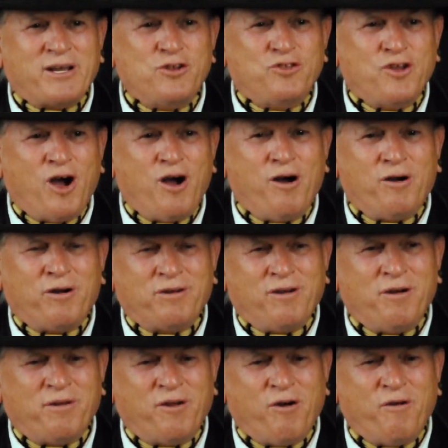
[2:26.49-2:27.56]
a dog
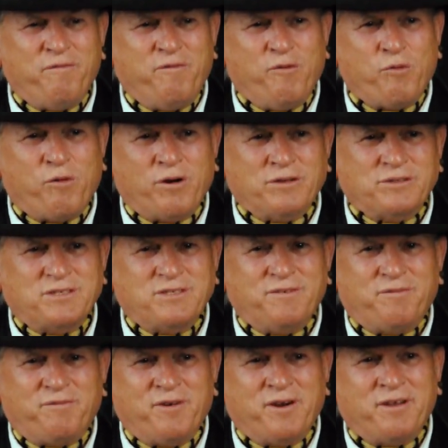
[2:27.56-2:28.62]
on all fours in
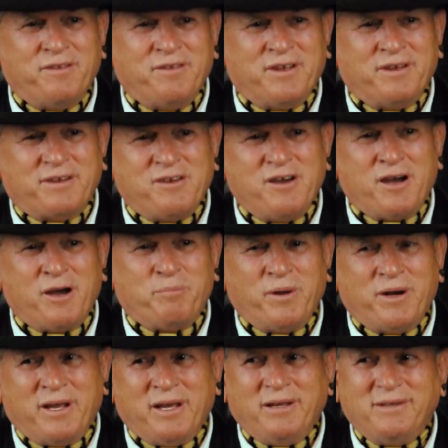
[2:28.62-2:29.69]
front of the
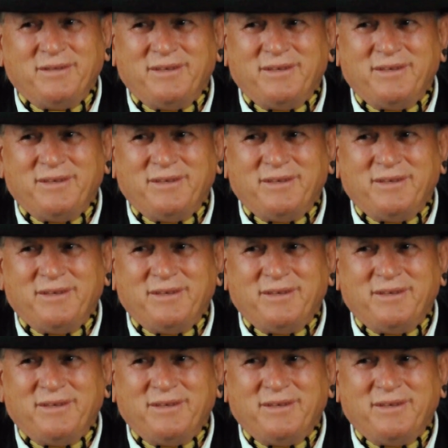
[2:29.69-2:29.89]
company